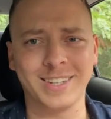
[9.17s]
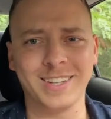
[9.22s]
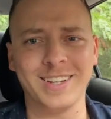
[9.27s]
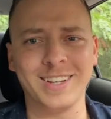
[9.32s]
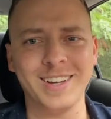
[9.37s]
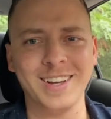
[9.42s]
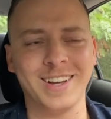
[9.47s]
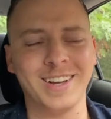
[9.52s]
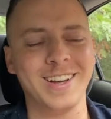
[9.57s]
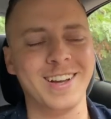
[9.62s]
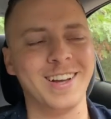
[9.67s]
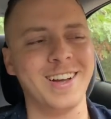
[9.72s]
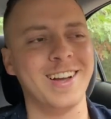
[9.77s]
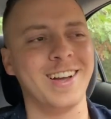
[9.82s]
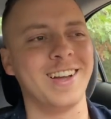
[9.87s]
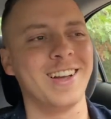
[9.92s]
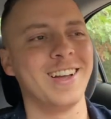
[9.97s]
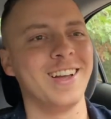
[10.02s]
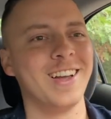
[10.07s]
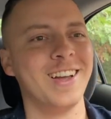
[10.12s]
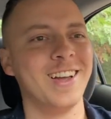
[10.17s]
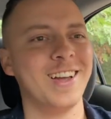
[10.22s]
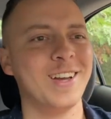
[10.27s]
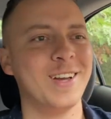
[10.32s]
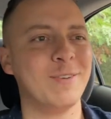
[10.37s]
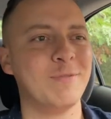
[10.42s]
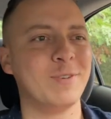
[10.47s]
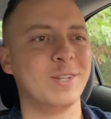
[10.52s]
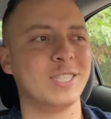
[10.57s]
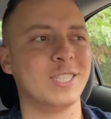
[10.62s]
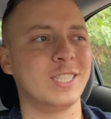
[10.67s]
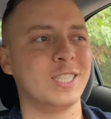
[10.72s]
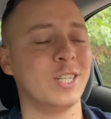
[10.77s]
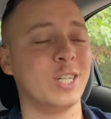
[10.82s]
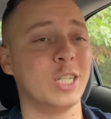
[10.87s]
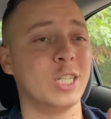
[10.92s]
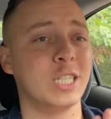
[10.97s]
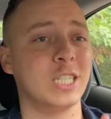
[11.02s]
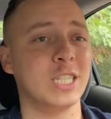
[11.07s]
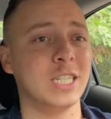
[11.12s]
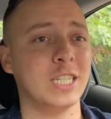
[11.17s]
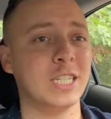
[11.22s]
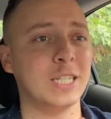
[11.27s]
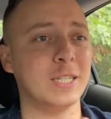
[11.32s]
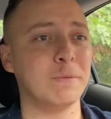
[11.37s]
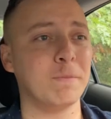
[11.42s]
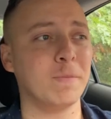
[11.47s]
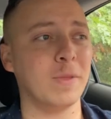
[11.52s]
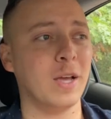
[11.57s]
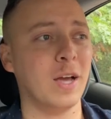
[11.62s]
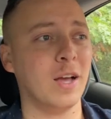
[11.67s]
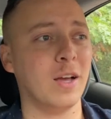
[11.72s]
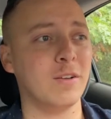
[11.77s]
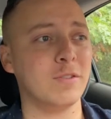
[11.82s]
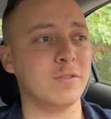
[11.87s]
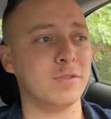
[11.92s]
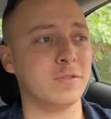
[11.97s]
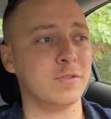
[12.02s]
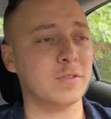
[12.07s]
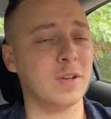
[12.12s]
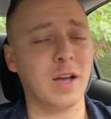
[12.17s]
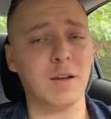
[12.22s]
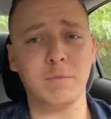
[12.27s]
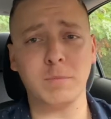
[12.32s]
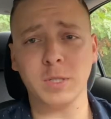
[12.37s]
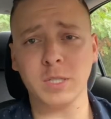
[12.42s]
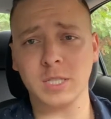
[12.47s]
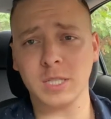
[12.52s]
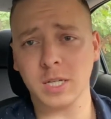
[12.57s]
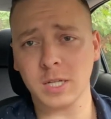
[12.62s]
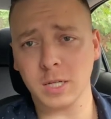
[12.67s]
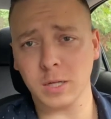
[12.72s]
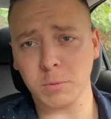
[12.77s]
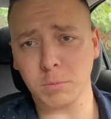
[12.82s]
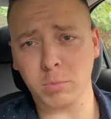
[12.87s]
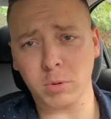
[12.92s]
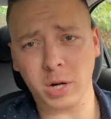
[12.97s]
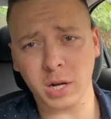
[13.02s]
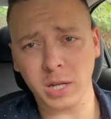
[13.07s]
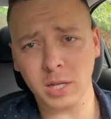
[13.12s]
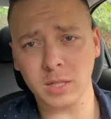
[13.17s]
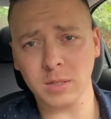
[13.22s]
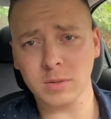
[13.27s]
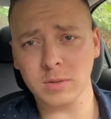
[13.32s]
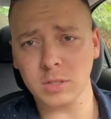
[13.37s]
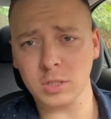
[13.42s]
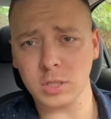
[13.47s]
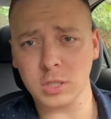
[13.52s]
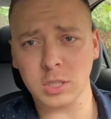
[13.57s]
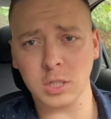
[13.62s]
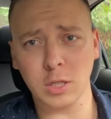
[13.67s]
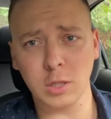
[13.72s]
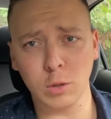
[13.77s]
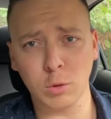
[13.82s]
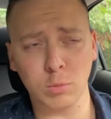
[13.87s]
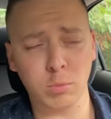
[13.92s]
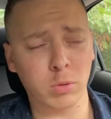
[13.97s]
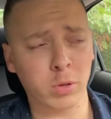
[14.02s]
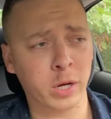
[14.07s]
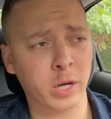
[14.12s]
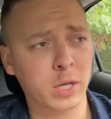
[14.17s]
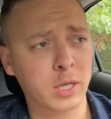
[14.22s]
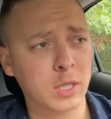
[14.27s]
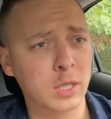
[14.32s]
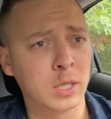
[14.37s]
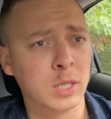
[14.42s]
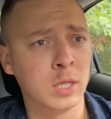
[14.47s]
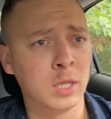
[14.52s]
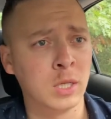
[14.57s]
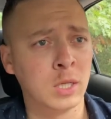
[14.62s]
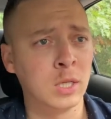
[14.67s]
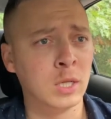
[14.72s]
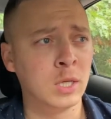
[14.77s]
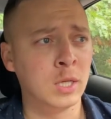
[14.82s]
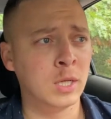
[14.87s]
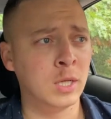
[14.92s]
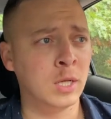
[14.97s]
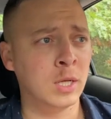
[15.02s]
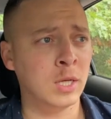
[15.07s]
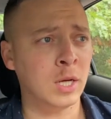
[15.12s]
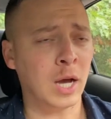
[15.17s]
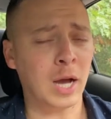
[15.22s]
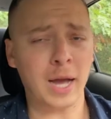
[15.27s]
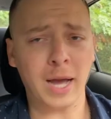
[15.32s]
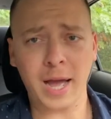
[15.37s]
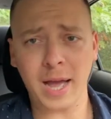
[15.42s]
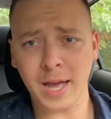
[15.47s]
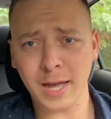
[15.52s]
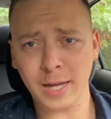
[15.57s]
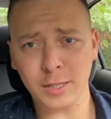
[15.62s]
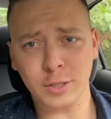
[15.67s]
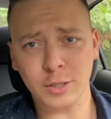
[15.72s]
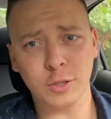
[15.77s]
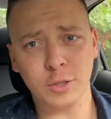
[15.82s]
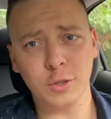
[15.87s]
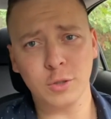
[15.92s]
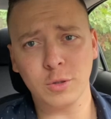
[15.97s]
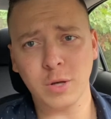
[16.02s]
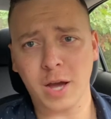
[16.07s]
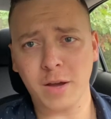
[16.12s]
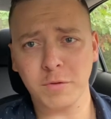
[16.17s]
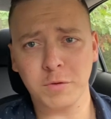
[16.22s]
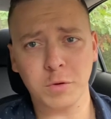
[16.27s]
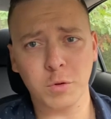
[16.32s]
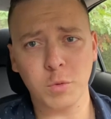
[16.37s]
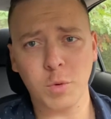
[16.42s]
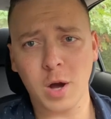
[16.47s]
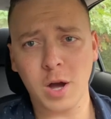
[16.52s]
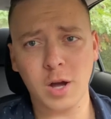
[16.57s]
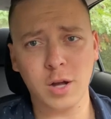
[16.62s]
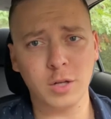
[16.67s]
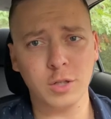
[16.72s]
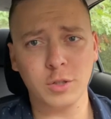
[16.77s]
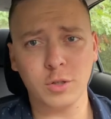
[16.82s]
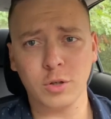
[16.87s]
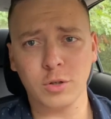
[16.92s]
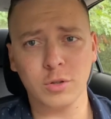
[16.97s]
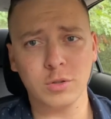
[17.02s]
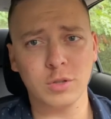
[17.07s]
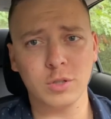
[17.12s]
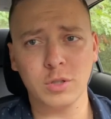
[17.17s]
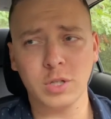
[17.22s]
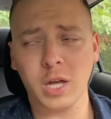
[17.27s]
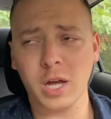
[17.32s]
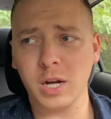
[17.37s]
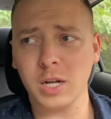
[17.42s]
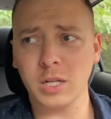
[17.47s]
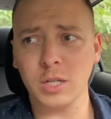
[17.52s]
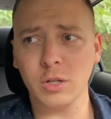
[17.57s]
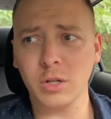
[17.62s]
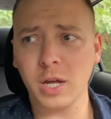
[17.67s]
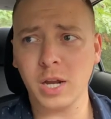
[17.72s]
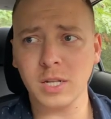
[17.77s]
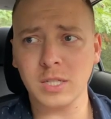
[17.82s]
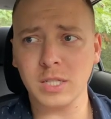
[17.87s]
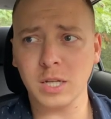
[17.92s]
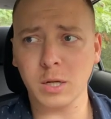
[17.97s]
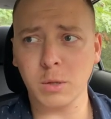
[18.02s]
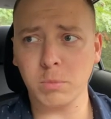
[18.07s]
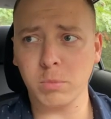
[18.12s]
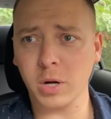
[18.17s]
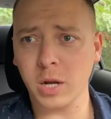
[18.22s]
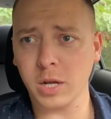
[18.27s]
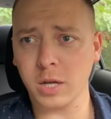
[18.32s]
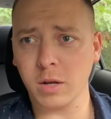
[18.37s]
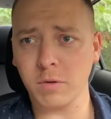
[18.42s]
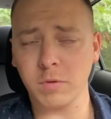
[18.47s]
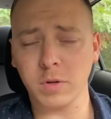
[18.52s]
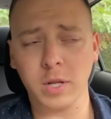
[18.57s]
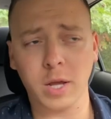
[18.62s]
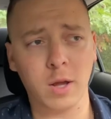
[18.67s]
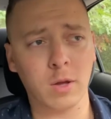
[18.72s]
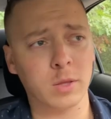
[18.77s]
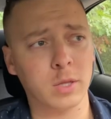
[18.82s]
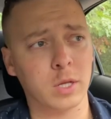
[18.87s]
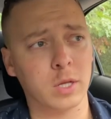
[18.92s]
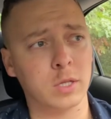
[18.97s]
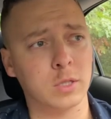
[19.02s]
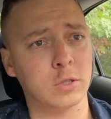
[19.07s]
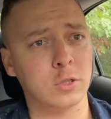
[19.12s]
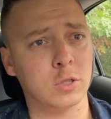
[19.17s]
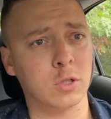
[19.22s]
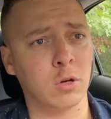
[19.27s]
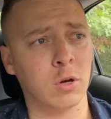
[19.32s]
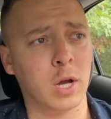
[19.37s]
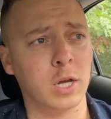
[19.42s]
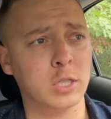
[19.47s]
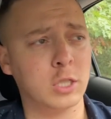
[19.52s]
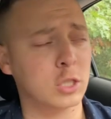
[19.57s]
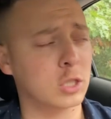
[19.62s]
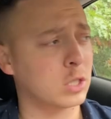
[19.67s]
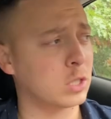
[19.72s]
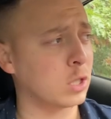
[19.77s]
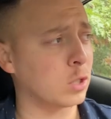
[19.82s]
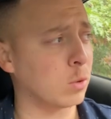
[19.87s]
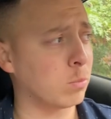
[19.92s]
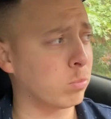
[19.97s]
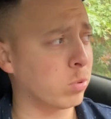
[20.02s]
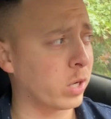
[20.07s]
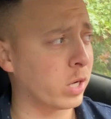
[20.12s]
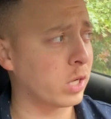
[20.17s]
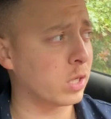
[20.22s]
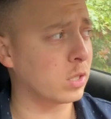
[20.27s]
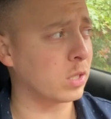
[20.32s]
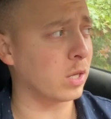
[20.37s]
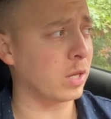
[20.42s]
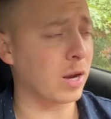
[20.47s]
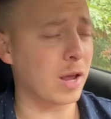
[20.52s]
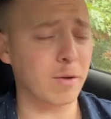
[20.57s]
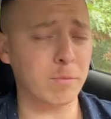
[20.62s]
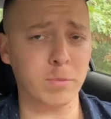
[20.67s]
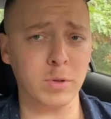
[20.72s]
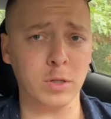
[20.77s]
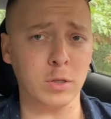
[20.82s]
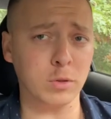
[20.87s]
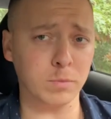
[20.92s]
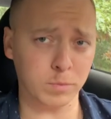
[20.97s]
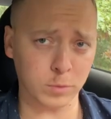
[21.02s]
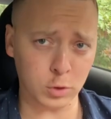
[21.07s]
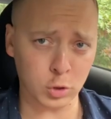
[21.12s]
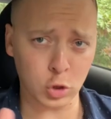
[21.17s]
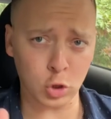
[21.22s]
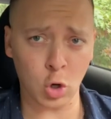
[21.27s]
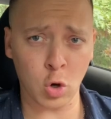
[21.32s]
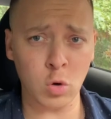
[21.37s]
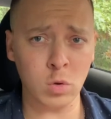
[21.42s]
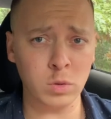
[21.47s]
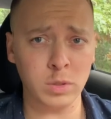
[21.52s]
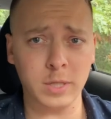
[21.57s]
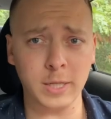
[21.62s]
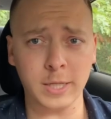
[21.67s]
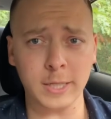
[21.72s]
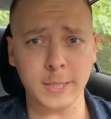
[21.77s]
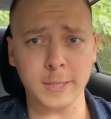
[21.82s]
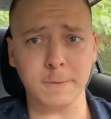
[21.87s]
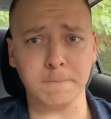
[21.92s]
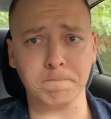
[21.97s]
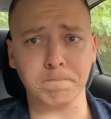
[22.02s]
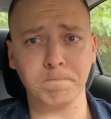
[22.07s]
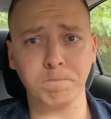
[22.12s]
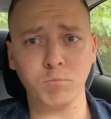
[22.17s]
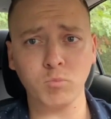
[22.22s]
but seriously, I've I've been taking a break, just a little break. I had to. After a while, you know, you gotta you gotta take a break every now and then. So I just took a break and I've been zoned in